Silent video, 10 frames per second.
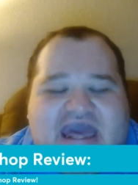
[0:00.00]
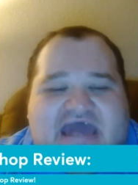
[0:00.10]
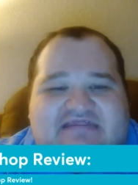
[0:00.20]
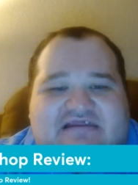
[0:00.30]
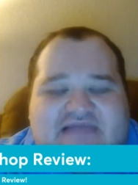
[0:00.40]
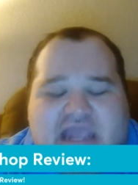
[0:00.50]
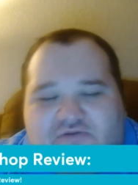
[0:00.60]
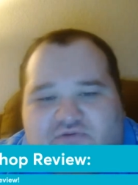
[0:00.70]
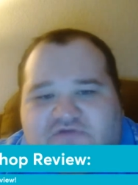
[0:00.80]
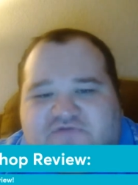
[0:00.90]
at the
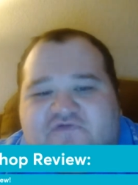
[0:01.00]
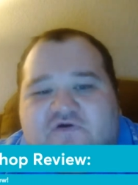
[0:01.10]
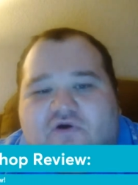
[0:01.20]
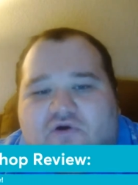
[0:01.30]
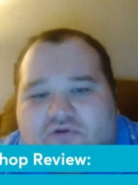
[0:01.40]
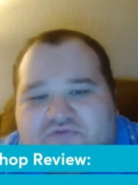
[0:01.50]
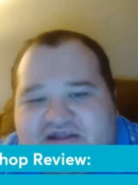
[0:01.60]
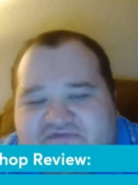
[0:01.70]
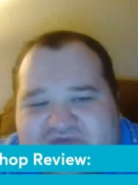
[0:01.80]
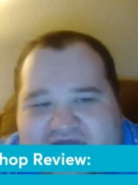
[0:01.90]
Lake Worth
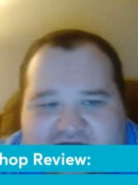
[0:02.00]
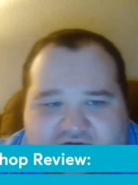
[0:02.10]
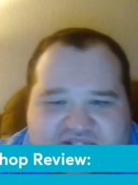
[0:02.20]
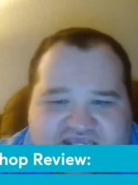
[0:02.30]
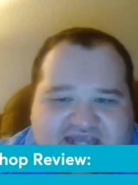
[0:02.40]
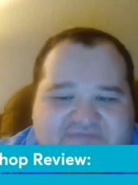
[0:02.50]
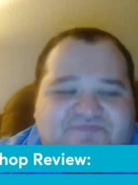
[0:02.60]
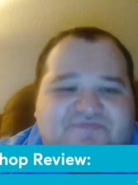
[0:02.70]
holding faculty.